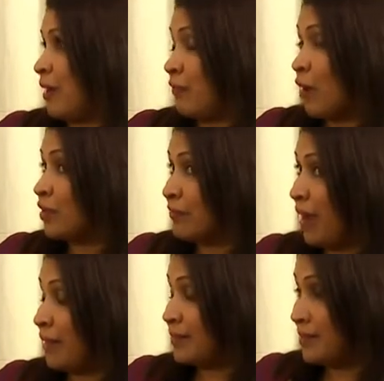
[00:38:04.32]
founder
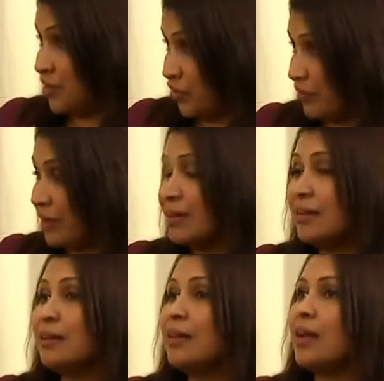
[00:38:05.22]
father's children,
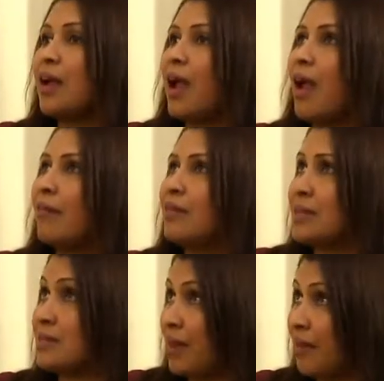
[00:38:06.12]
and
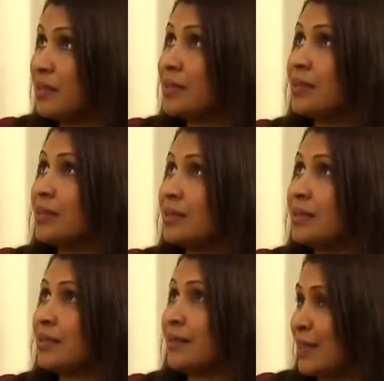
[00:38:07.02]
there's another
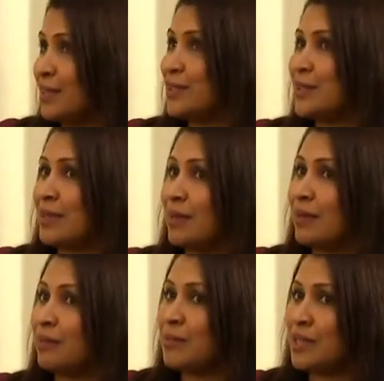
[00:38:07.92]
that is
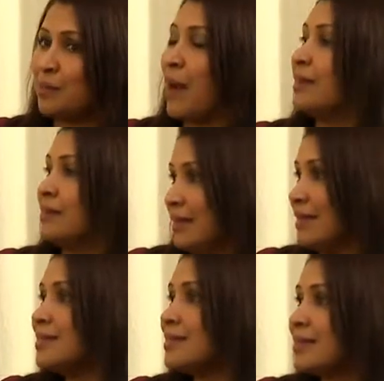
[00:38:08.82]
Mr.
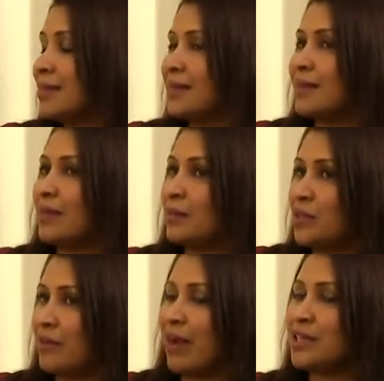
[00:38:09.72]
Pandithage's.
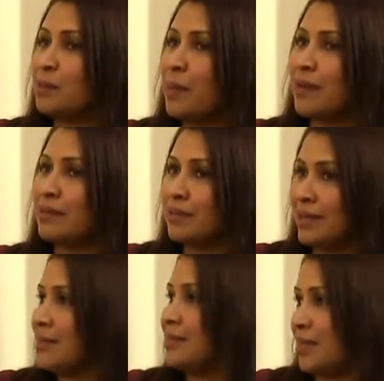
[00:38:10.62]
Mr. Ranjit
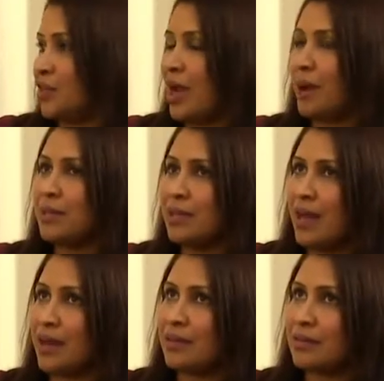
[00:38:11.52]
Pandithage is the chairman,
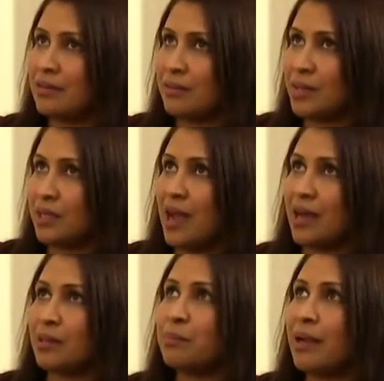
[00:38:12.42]
and Mr.
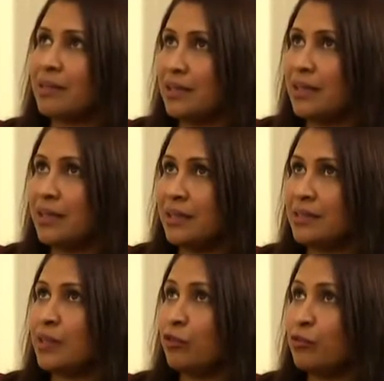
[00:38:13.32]
Ganath Pandithage is
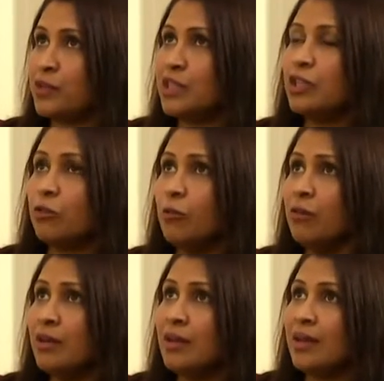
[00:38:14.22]
the group CEO.
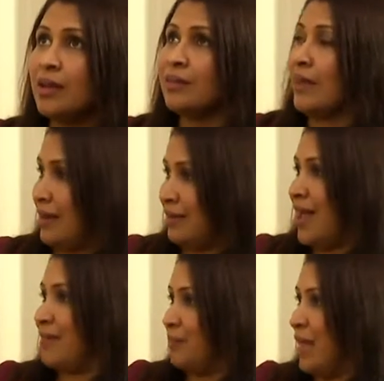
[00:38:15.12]

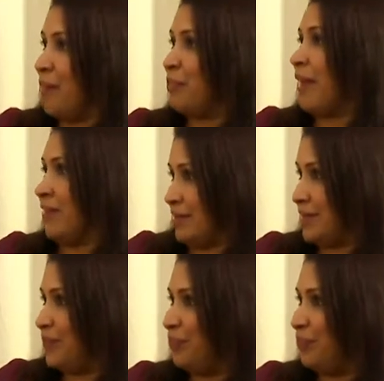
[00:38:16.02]
They are brothers.